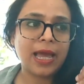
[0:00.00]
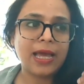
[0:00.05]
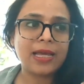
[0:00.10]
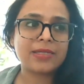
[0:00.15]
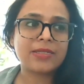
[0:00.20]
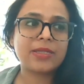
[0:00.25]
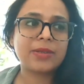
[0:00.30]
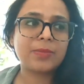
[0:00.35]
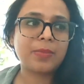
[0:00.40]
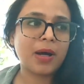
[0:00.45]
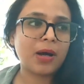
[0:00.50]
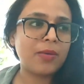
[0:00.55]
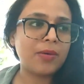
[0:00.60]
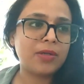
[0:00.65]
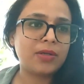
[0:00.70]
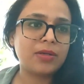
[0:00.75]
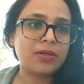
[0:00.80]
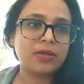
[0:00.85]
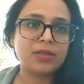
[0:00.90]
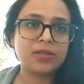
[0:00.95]
has the
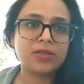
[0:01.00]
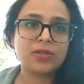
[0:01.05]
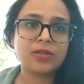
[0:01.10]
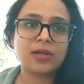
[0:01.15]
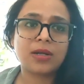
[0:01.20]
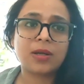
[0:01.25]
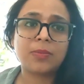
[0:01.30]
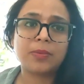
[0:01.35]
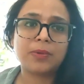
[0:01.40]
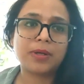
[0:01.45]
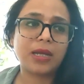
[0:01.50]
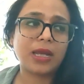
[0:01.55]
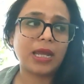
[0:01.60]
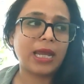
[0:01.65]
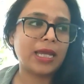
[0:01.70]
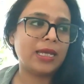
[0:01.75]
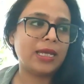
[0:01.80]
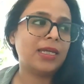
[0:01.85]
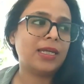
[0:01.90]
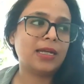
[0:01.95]
power to disrupt
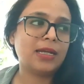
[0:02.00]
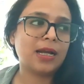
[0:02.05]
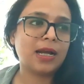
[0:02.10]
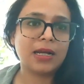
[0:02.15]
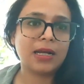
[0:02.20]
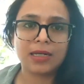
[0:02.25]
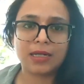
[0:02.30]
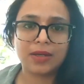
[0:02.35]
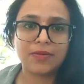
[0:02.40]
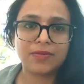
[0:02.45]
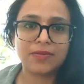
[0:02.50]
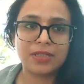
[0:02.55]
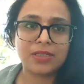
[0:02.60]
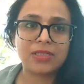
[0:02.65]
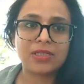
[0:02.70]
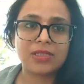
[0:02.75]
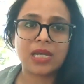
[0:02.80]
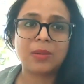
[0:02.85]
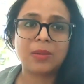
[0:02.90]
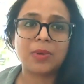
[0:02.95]
any kind of
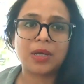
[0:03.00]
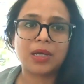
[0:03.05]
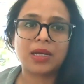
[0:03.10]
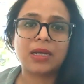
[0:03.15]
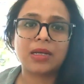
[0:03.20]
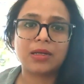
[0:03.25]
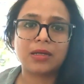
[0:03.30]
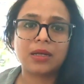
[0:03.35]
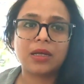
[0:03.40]
systemic